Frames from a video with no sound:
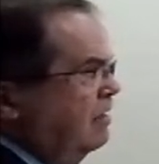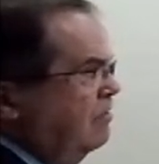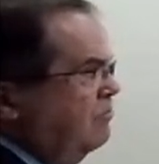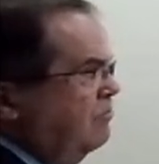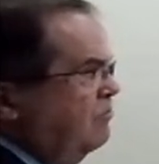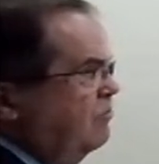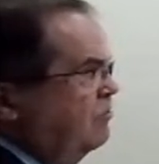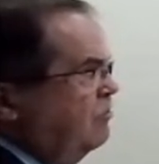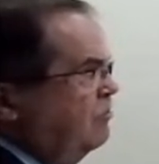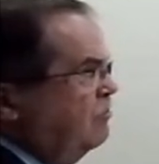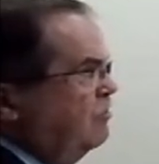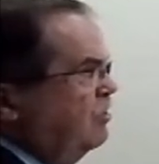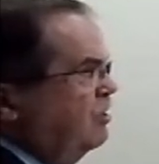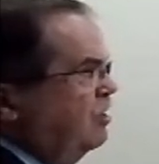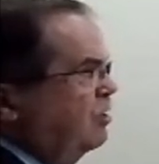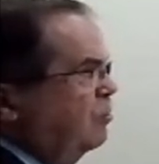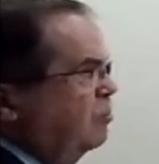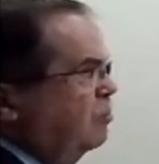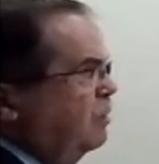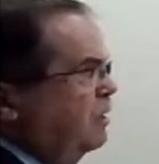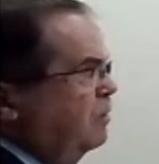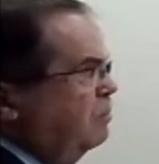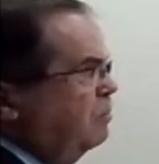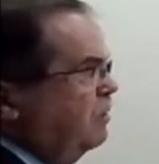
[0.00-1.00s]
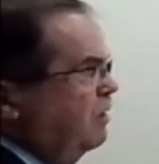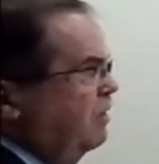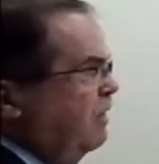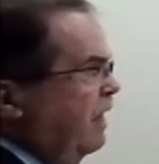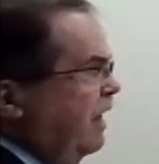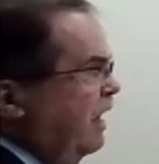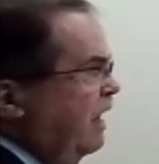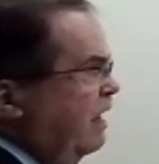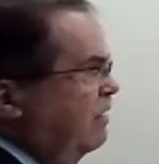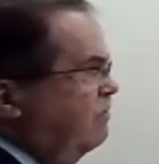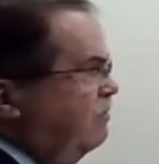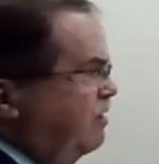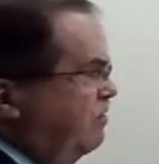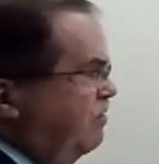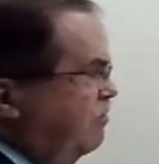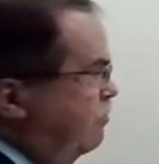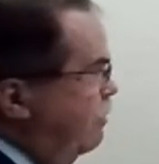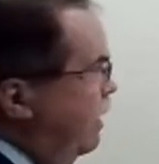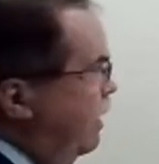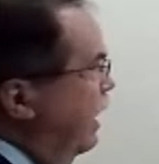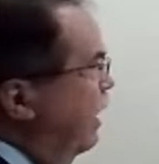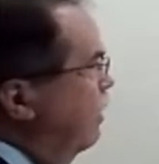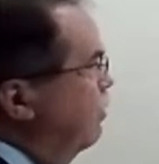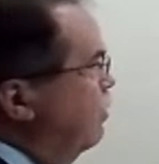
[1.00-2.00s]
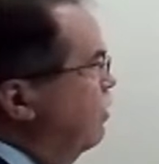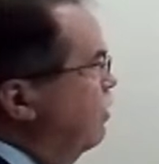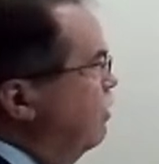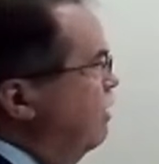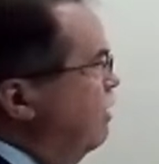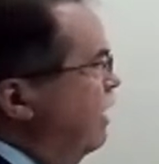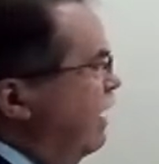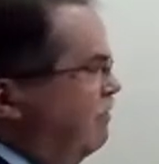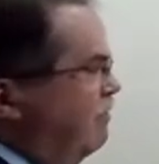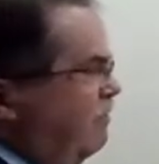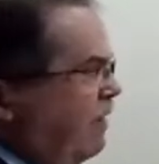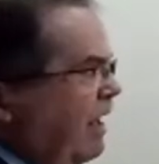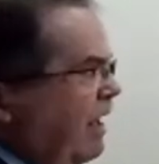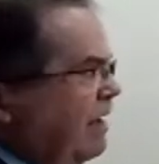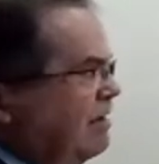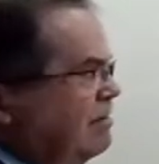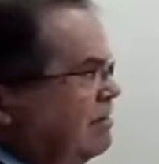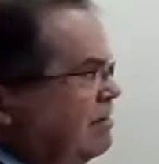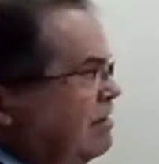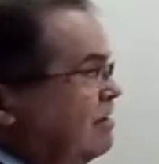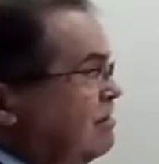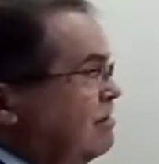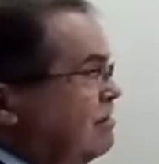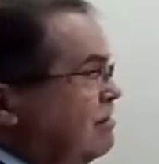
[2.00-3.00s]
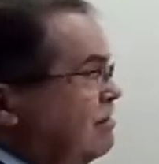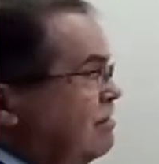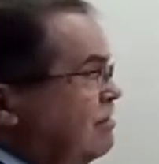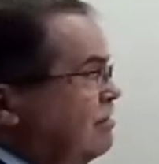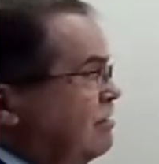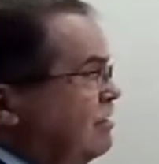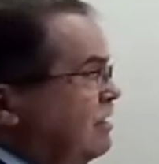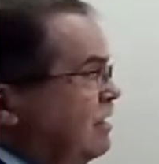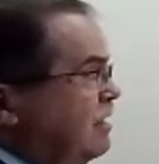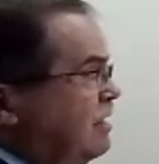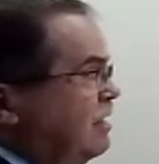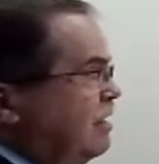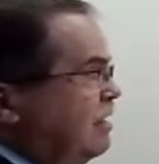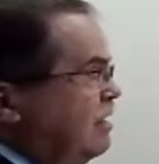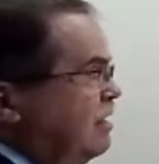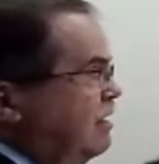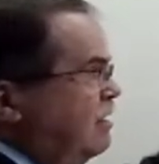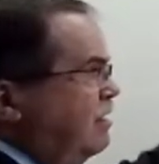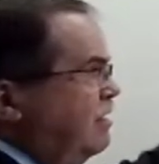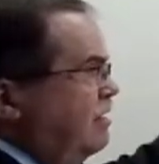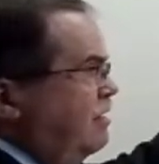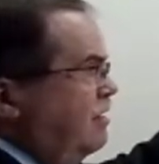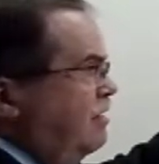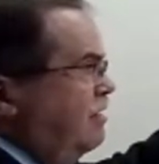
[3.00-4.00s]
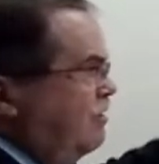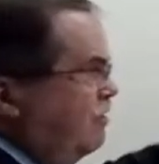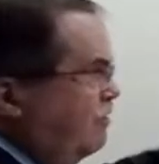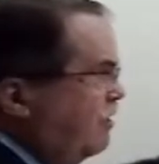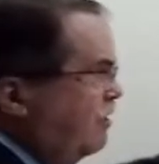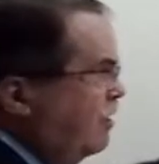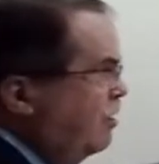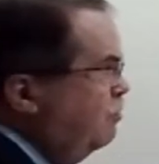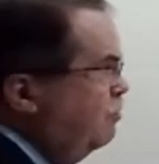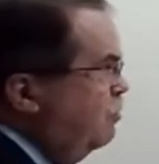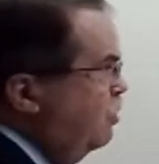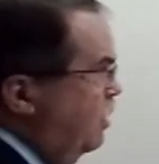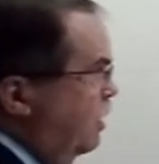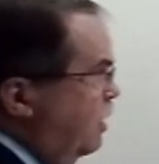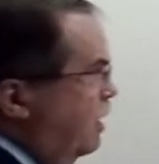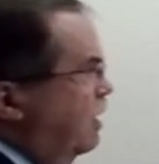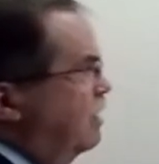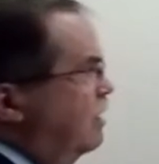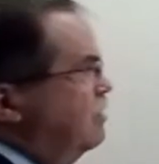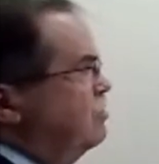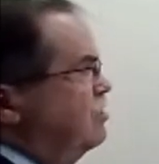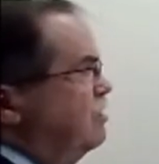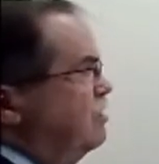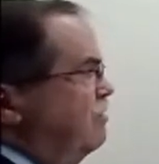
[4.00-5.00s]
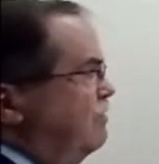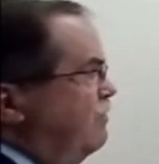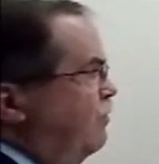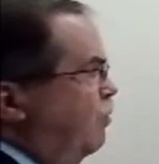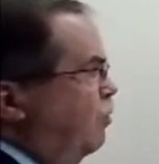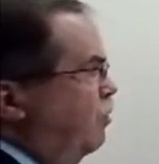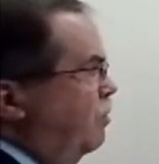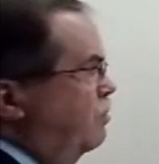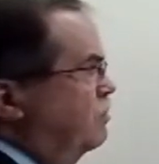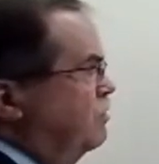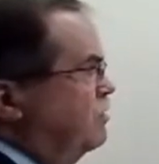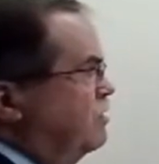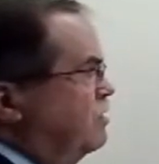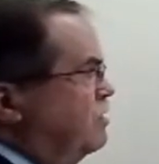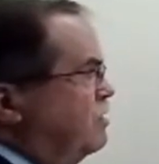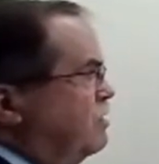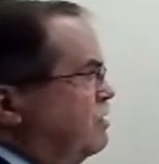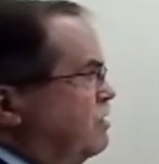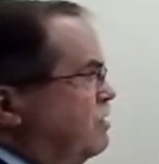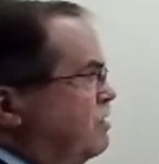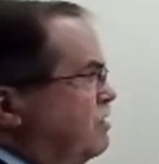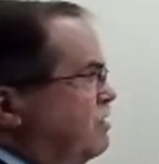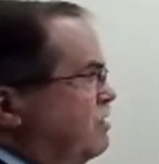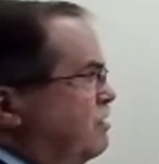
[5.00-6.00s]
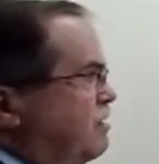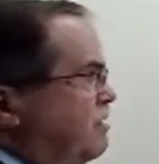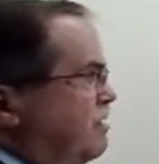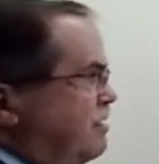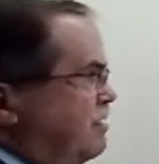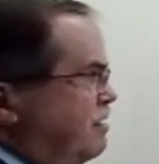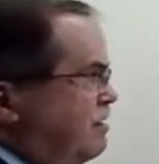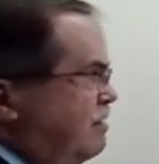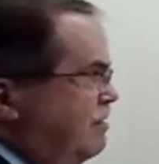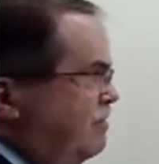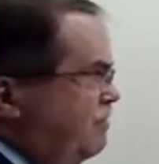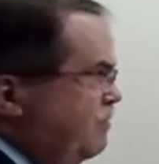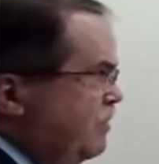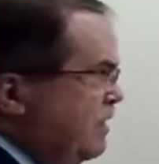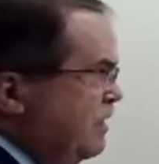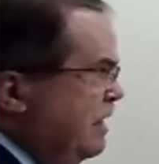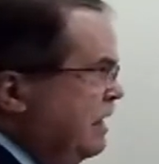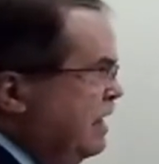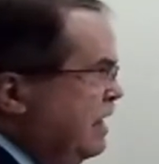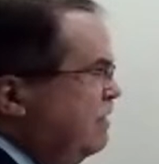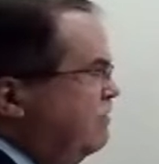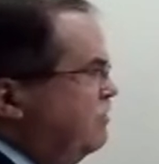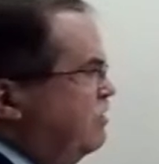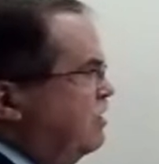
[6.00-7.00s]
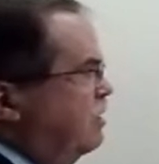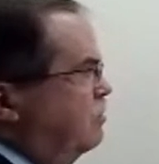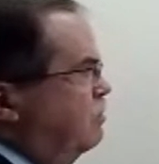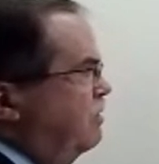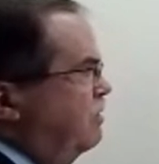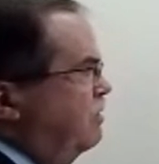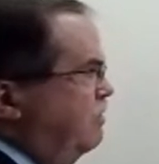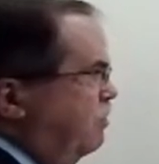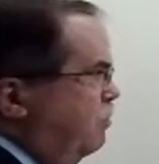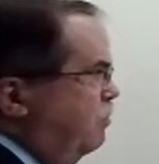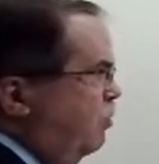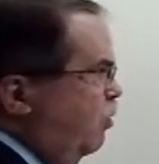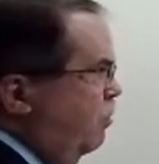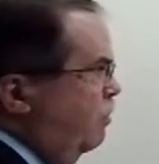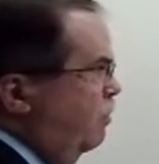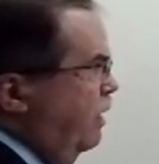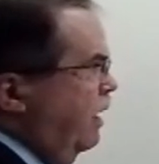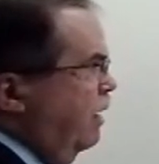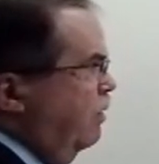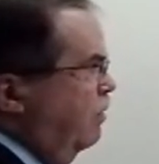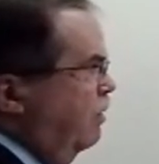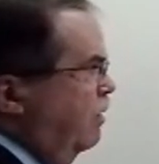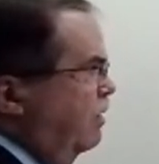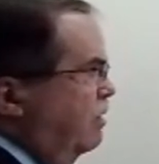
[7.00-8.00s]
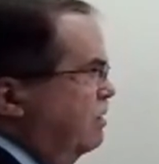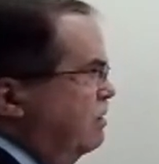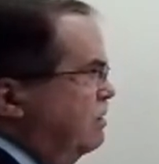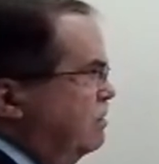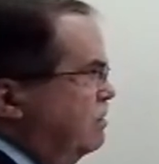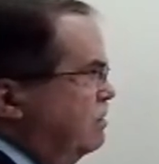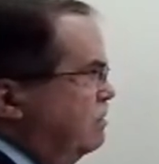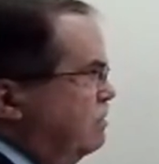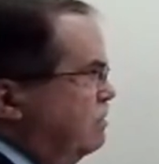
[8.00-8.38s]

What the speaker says: It's just that the people in that level of power have access to the communication forms that gives them even more power.